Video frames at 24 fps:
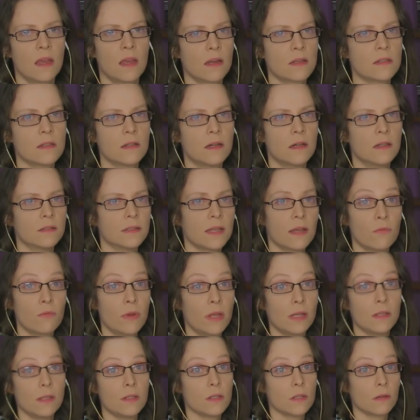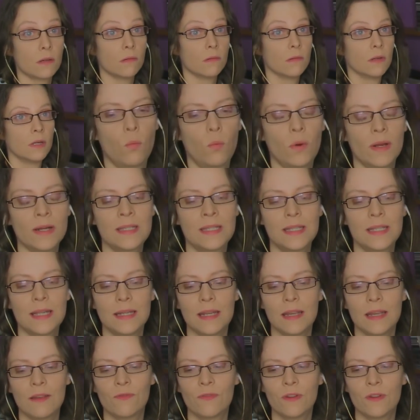sex dolls, I really do. What's the
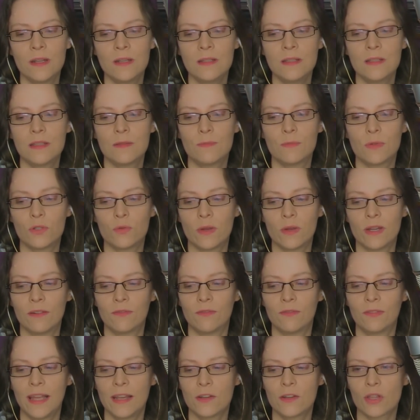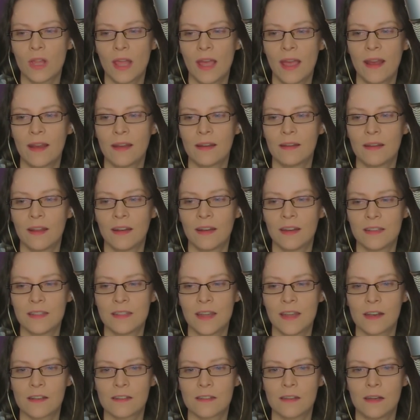difference between a Fleshlight and a
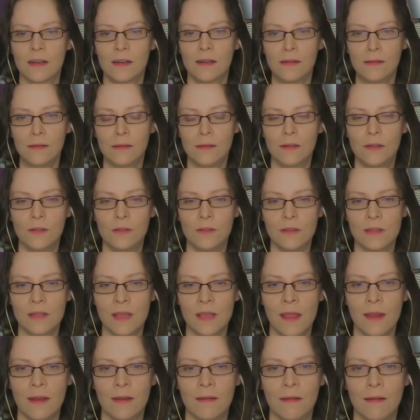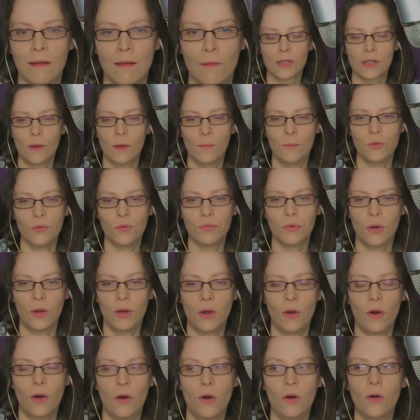sex doll other than it comes with
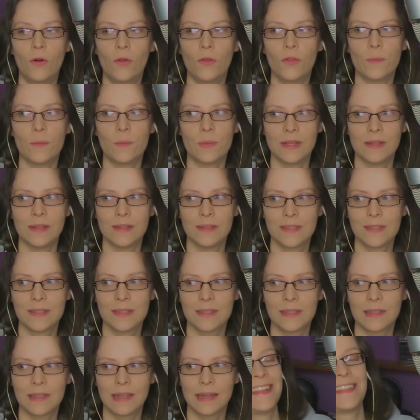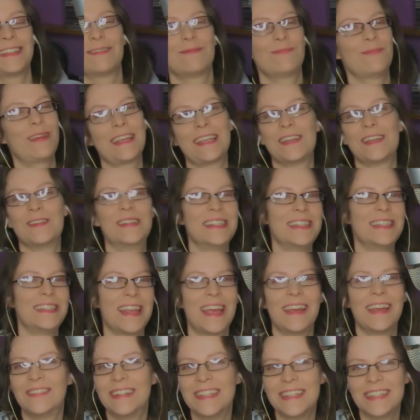all the bits? Doesn't make you a
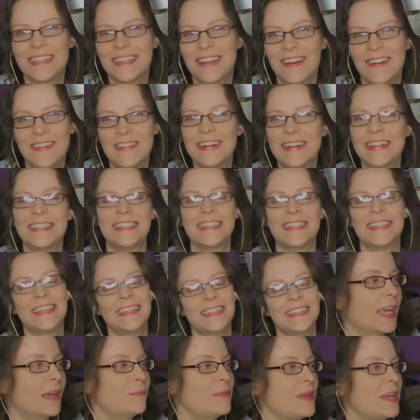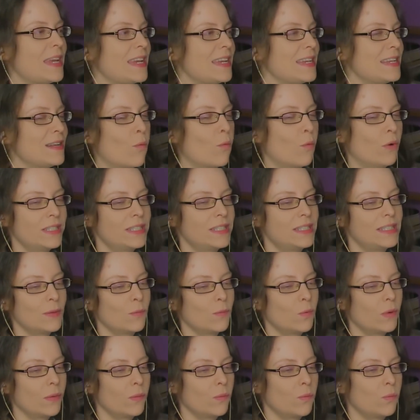sandwich doll, does it? I mean, what's
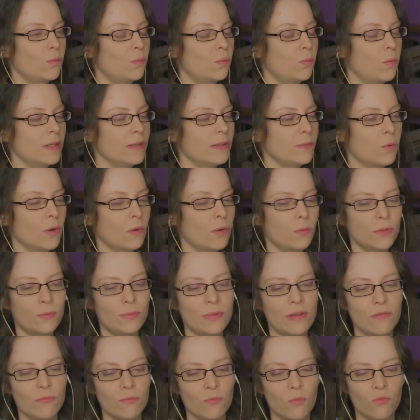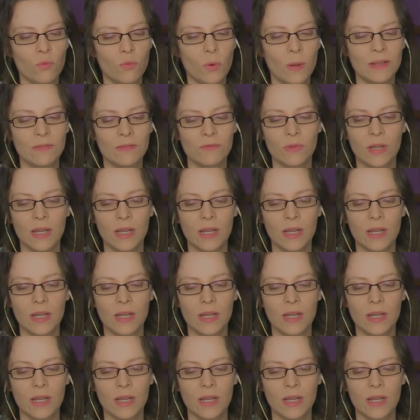what what what would be what